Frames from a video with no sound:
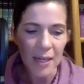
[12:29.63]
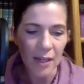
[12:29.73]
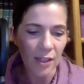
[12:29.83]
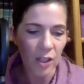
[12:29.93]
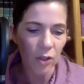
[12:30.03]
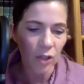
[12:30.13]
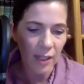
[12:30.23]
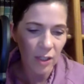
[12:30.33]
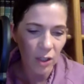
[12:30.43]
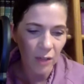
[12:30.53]
And so she
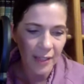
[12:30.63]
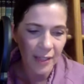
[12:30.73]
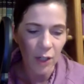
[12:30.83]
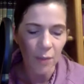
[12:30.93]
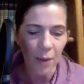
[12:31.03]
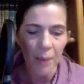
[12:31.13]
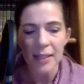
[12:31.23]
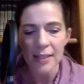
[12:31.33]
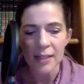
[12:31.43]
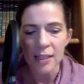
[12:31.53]
gets nervous and her mom
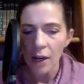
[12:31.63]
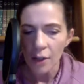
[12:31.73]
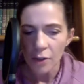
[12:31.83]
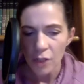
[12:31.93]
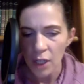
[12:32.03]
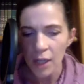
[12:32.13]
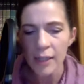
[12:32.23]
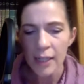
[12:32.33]
says, Sadako-chan,